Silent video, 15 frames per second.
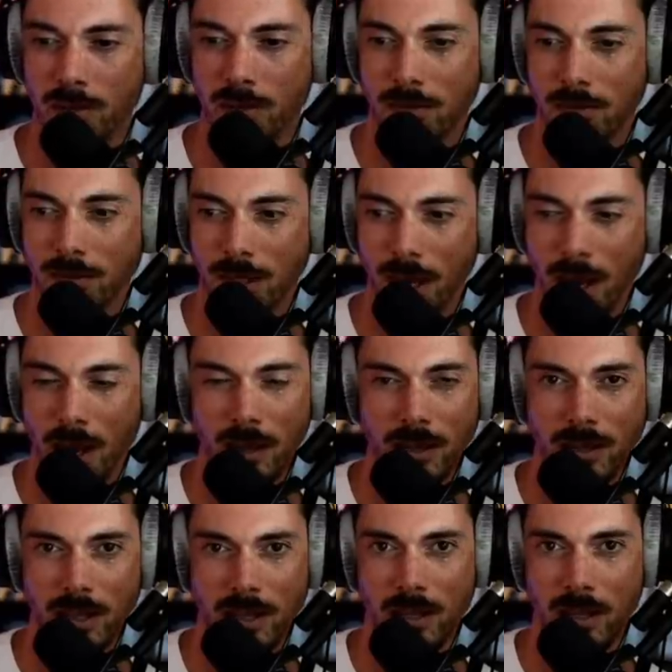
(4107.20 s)
yeah,
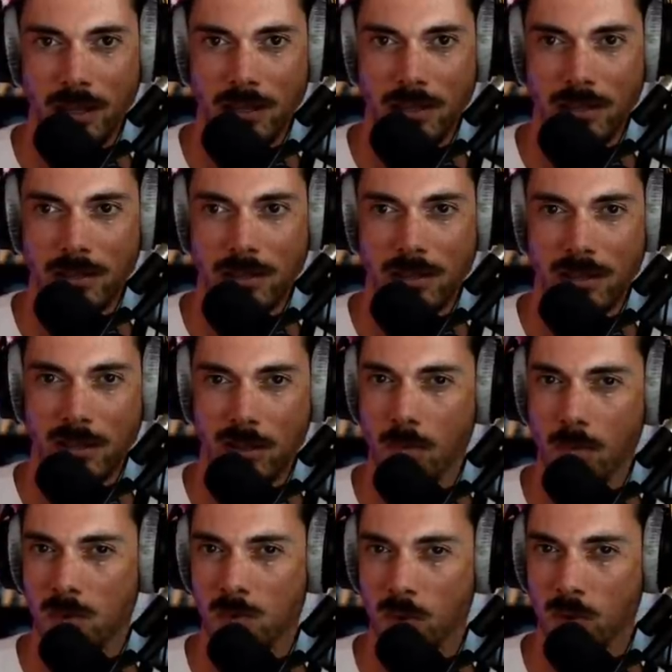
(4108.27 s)
it's so
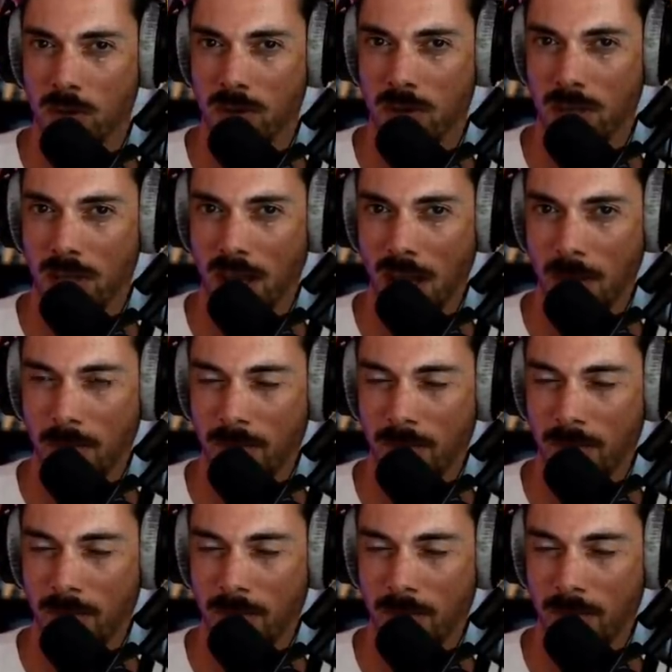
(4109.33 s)
much more than just a game.